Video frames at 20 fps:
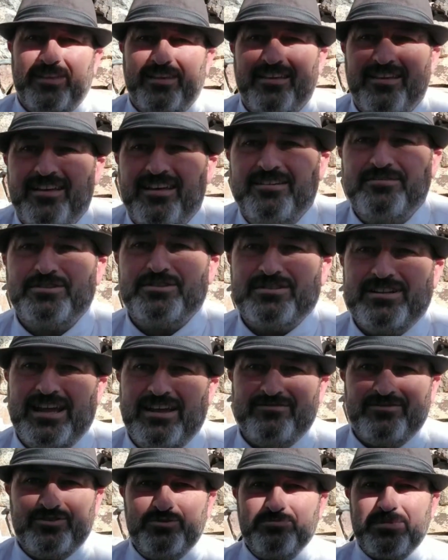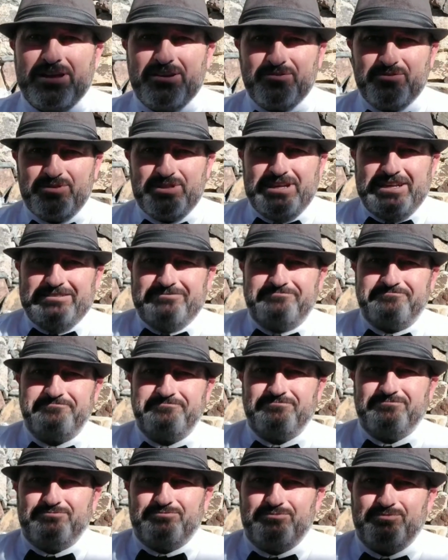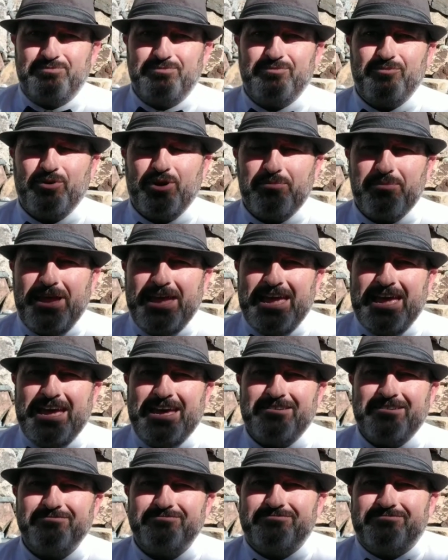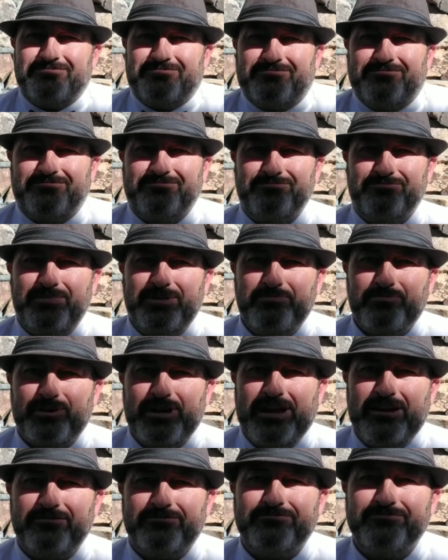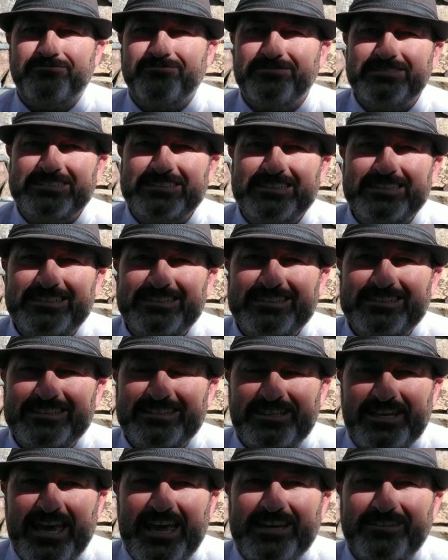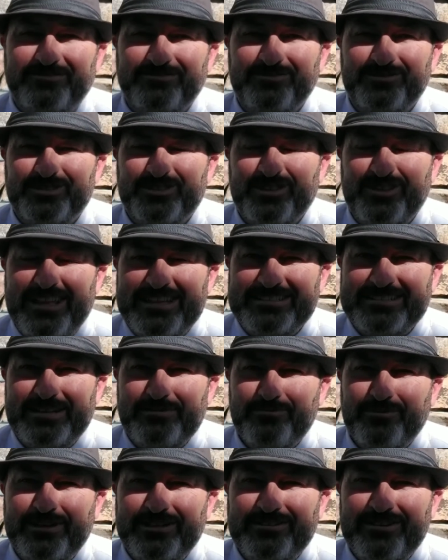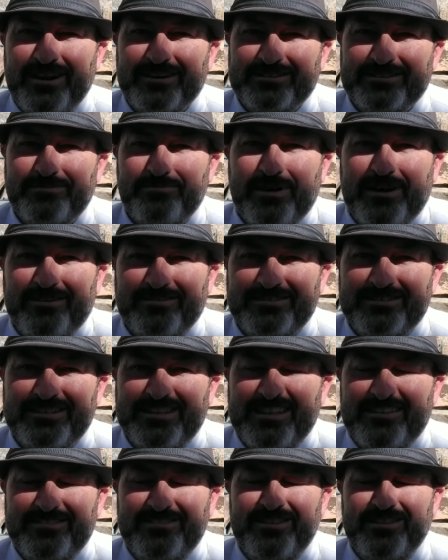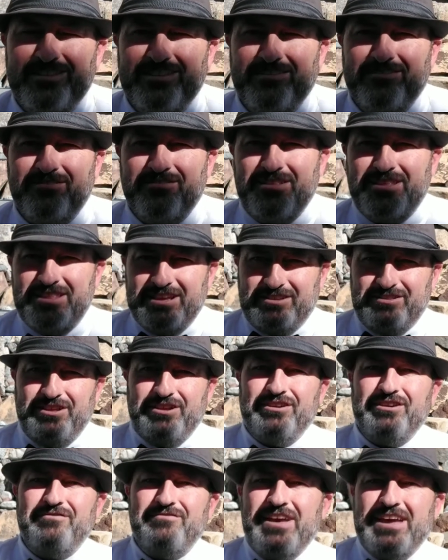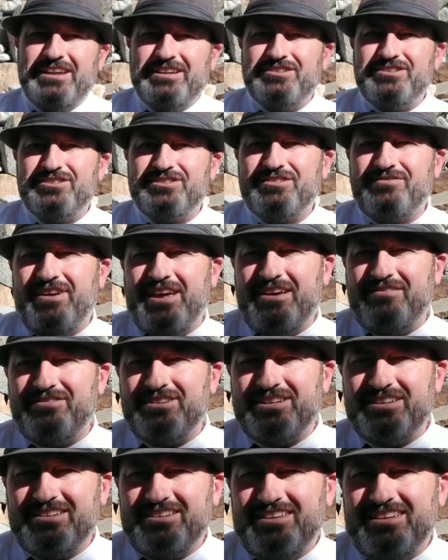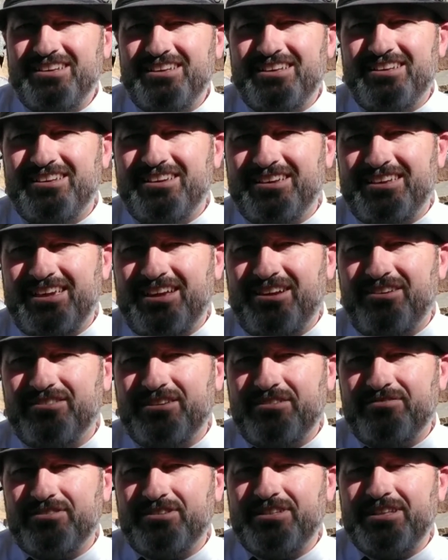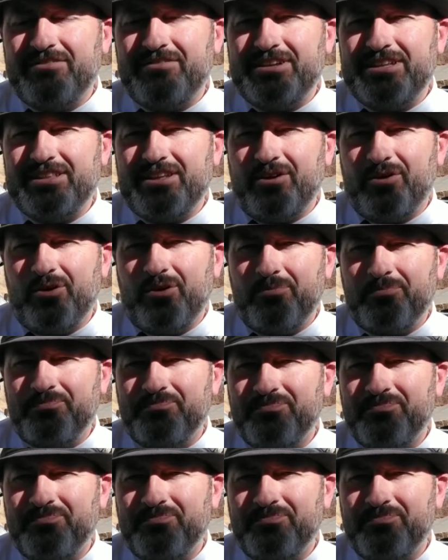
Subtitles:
I'm just going to have to do my own thing. Wear my hat and be proud. Okay, so last time we talked about the clear advantages of having a caregiver living in the home.